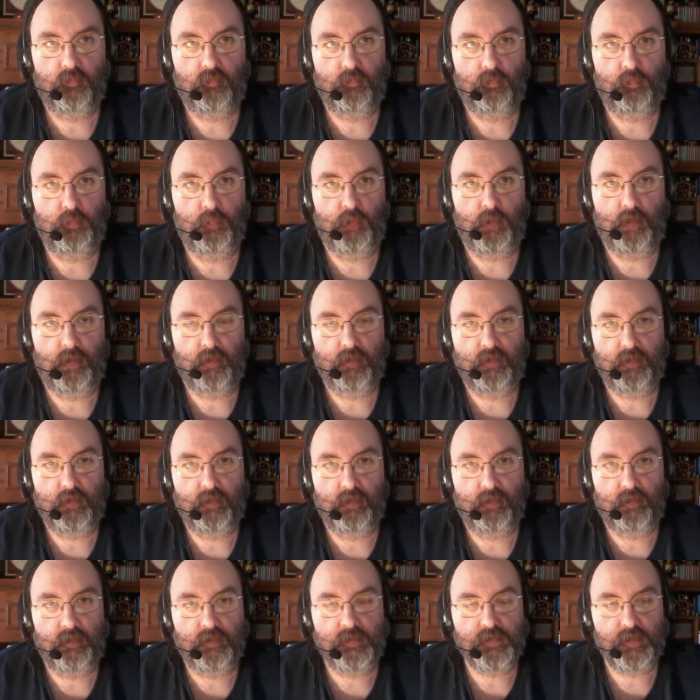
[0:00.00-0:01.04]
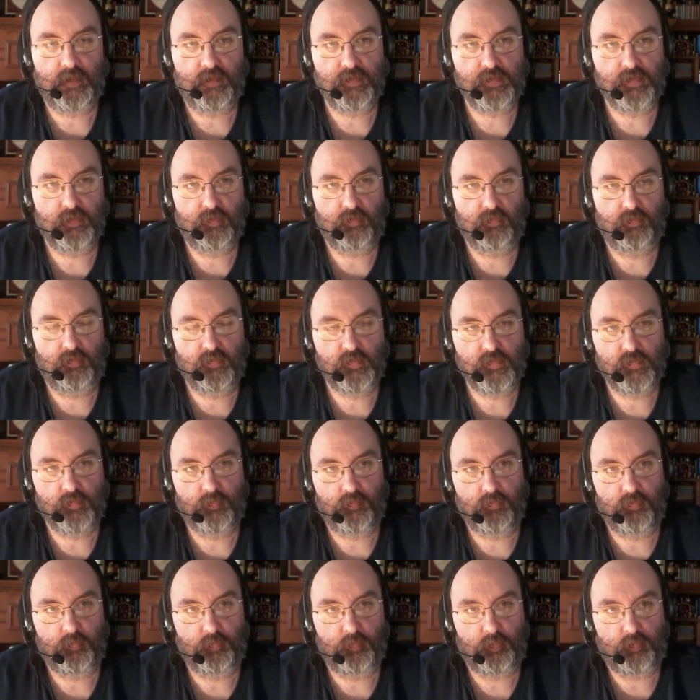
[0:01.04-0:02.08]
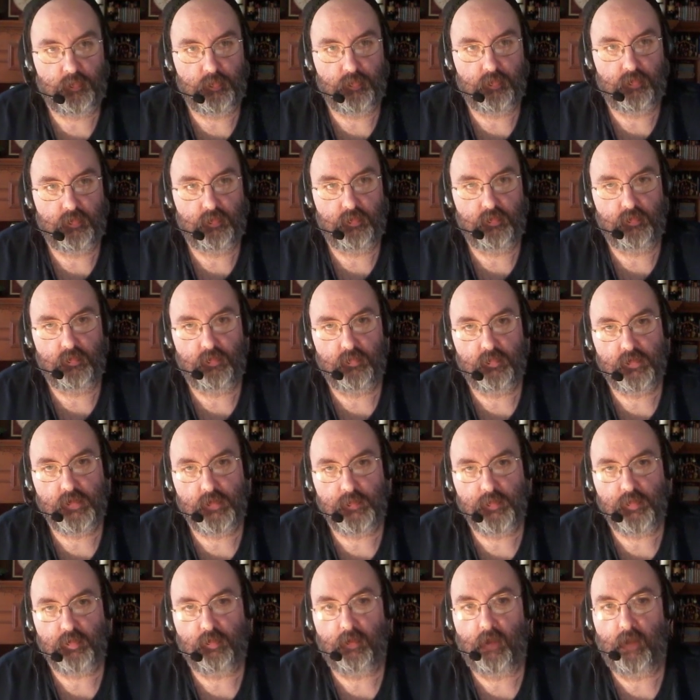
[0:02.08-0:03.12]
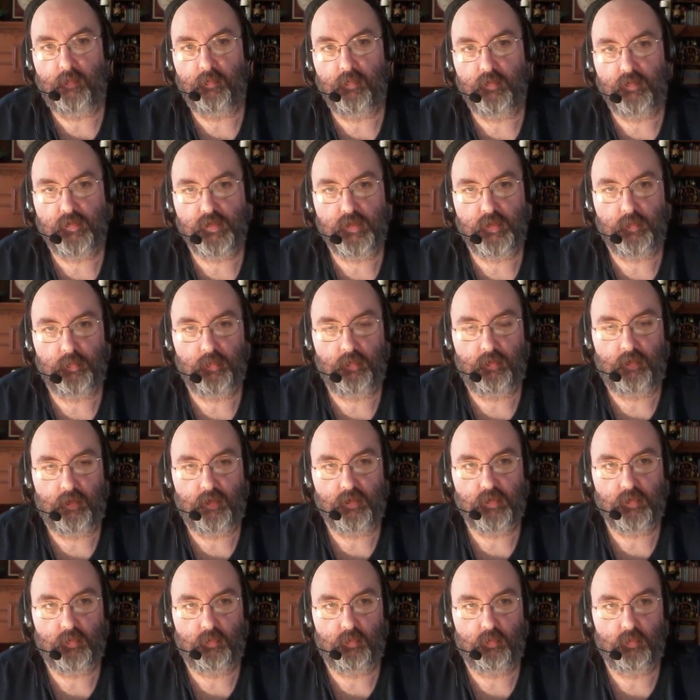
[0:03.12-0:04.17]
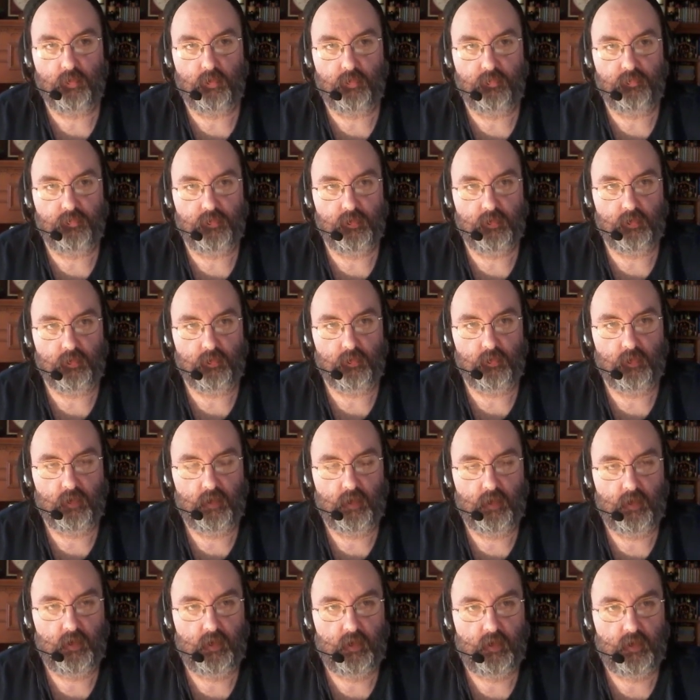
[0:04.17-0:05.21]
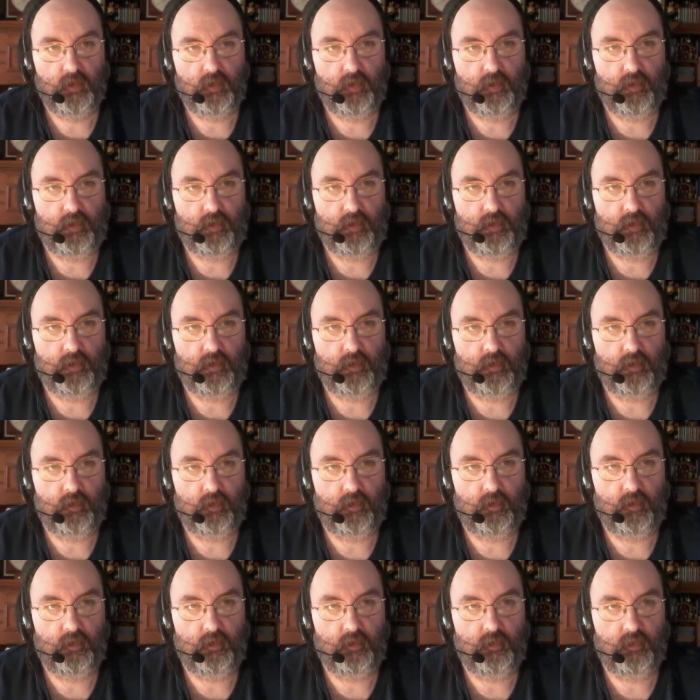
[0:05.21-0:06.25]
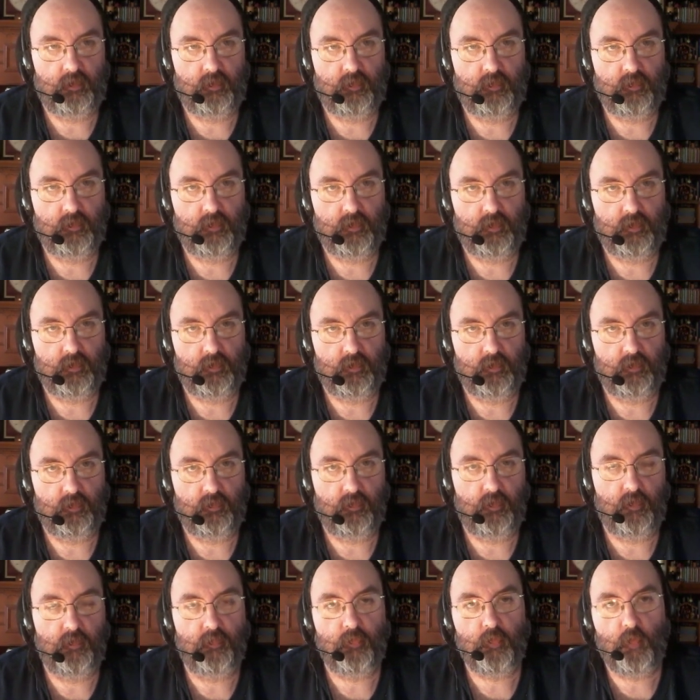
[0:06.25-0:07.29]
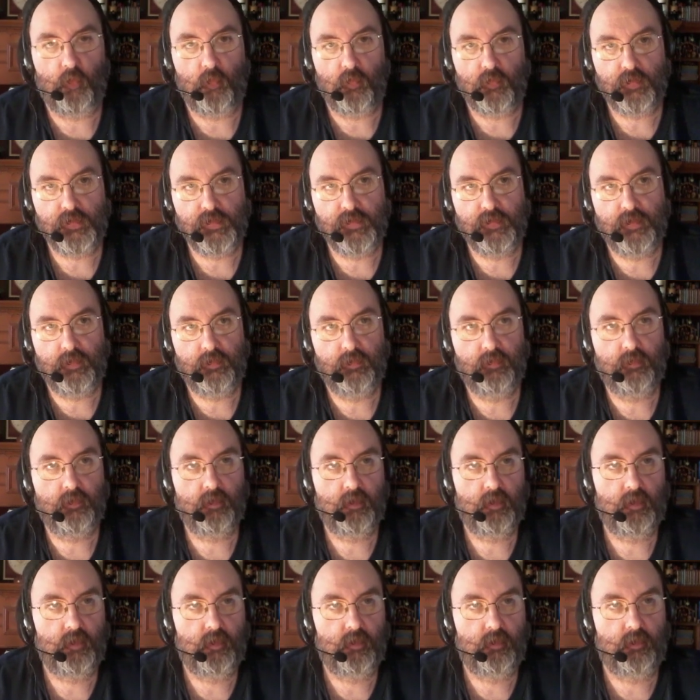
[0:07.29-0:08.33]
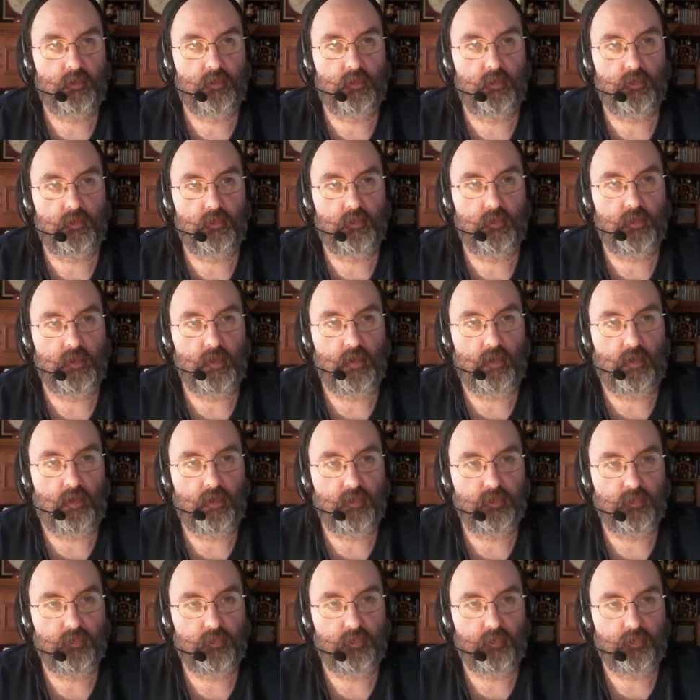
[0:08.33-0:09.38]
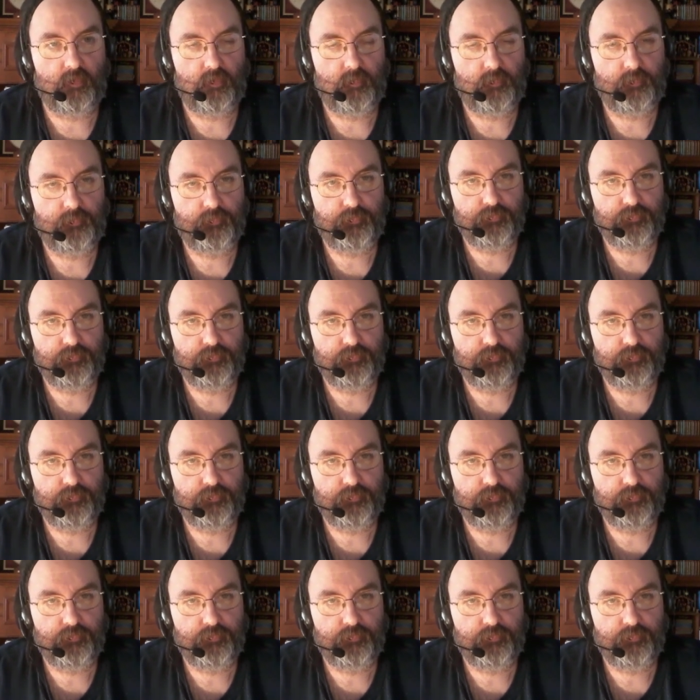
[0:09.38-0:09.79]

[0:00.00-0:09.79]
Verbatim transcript: but it's also useful to people who subscribe to a supernatural worldview. And uh, of course, the the author,